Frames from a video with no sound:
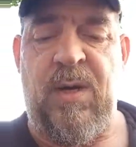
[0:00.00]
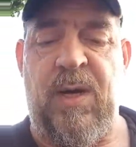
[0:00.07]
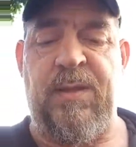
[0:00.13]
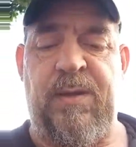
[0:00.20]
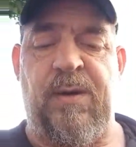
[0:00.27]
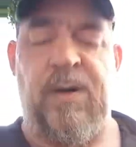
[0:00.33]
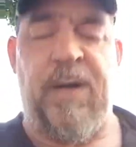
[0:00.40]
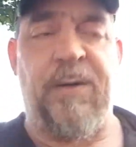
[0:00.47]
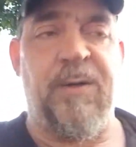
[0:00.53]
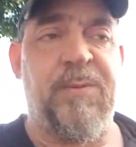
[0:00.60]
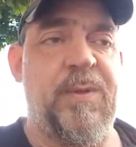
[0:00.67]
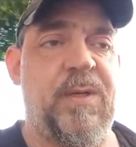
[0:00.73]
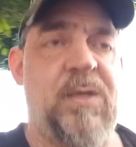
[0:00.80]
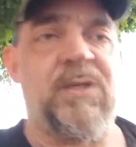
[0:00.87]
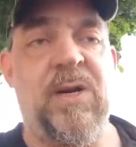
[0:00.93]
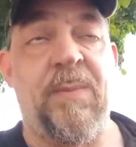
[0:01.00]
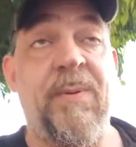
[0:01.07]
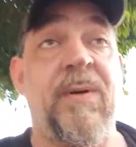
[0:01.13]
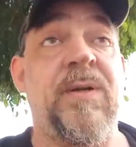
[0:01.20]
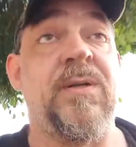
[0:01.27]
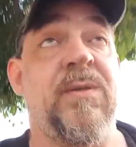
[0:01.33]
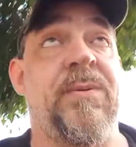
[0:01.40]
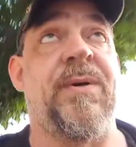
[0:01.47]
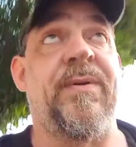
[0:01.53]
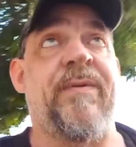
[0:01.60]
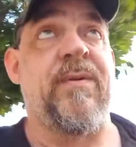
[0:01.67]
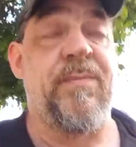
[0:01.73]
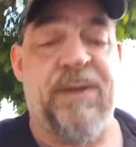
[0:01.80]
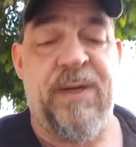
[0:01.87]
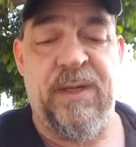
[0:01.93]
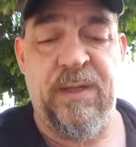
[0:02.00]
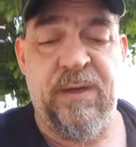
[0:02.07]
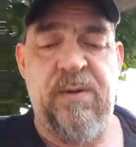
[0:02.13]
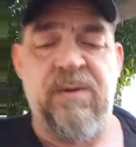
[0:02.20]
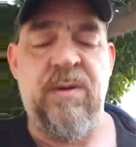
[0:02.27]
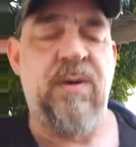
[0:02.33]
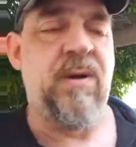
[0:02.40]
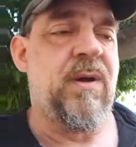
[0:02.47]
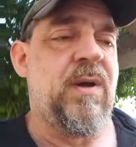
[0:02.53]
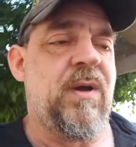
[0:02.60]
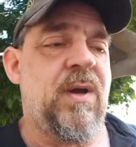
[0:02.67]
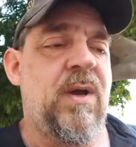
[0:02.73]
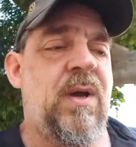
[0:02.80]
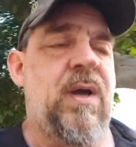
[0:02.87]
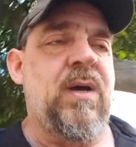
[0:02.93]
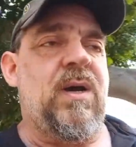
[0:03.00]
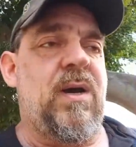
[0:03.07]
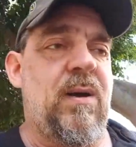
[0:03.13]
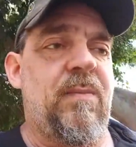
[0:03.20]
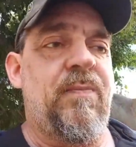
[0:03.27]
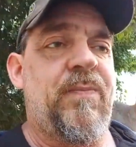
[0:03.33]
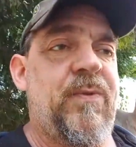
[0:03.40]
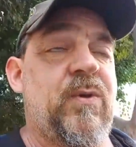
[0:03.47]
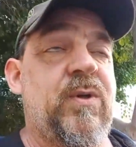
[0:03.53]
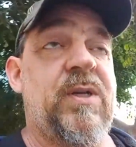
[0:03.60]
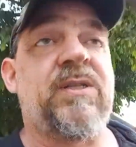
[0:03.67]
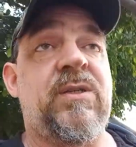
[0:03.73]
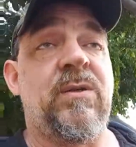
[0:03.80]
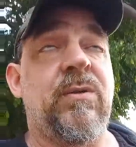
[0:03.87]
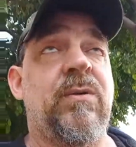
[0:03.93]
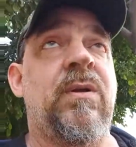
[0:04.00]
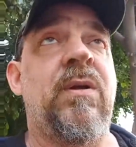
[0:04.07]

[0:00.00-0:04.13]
Hi there. I don't speak Japanese or whatever, but hello. You can still